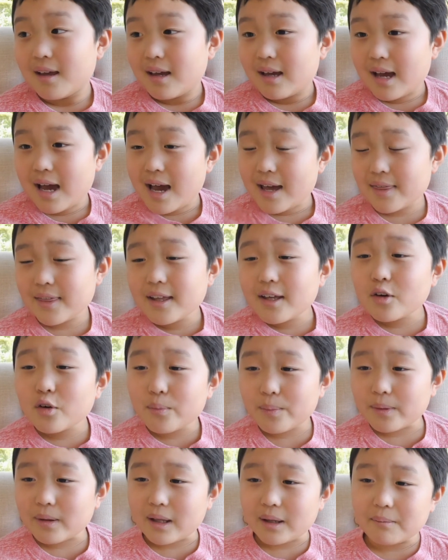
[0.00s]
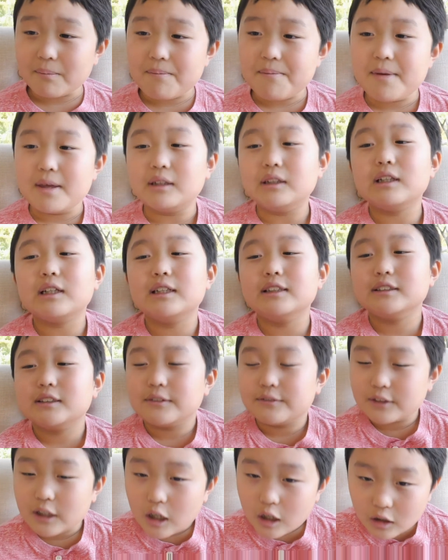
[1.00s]
I think it will be like millions
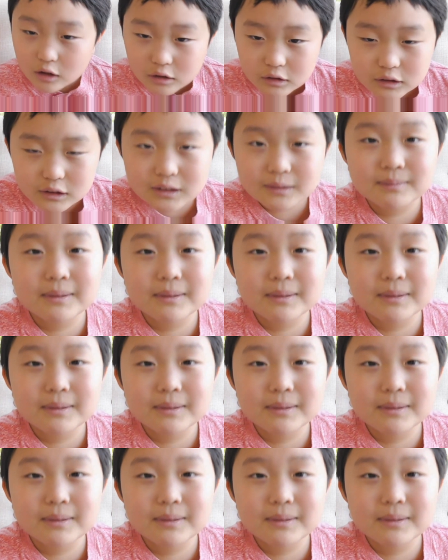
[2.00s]
of dollars,